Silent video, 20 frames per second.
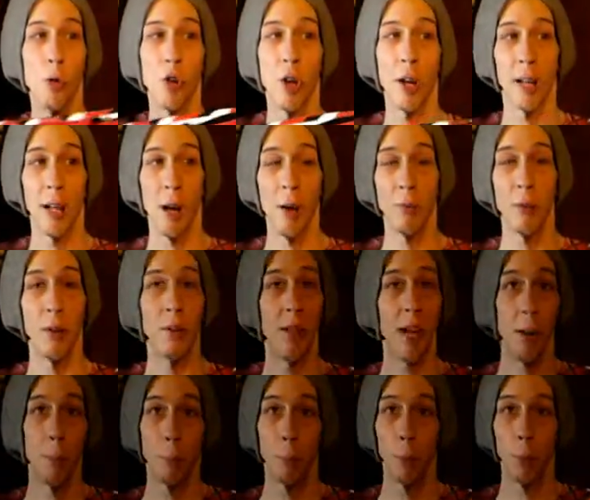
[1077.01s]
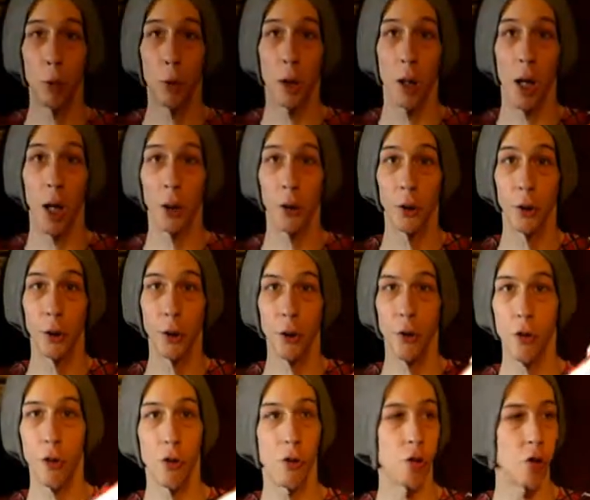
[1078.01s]
Check out the Deadpool
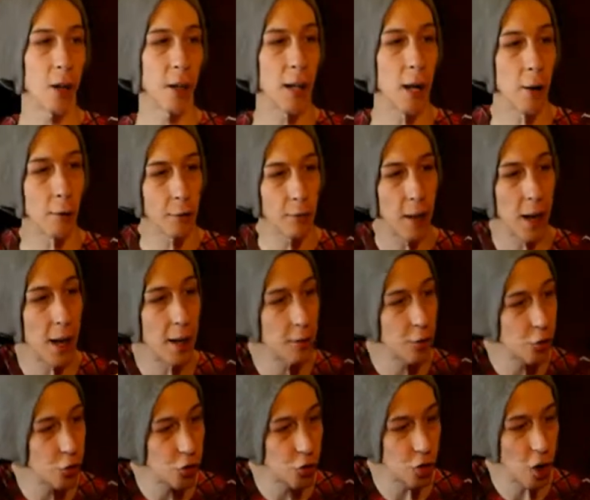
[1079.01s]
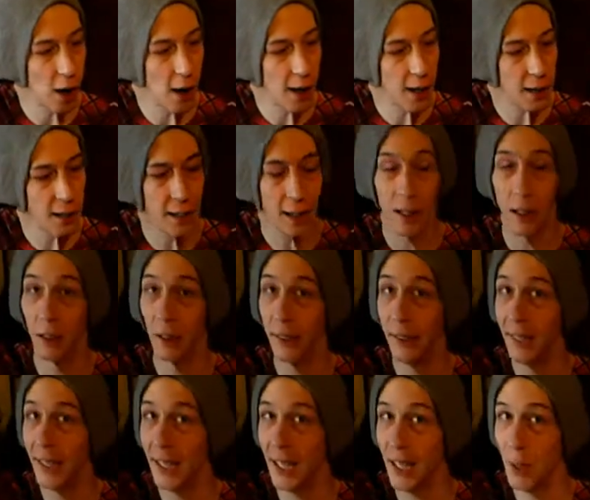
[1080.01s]
colors. Check out that shiny
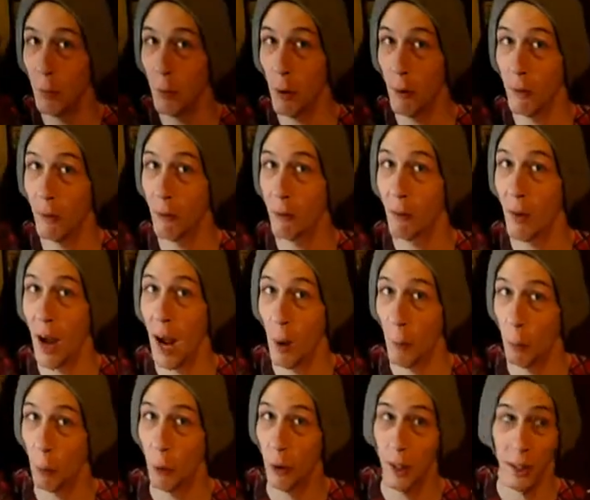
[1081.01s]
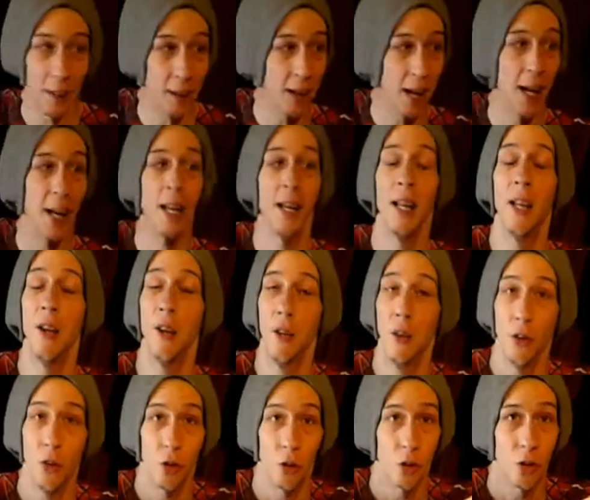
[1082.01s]
gleam on the fabric. It
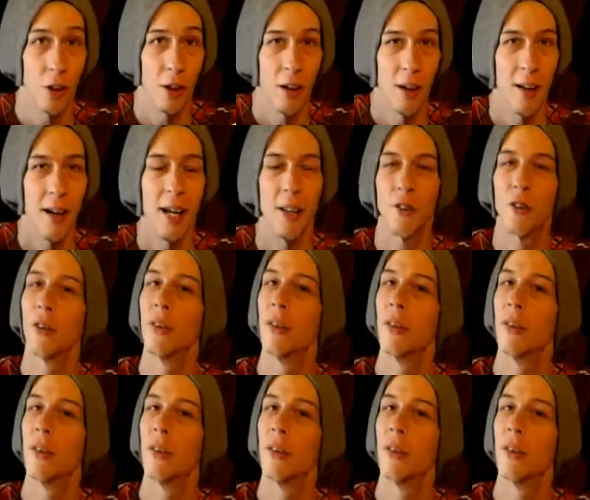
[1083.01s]
is, it's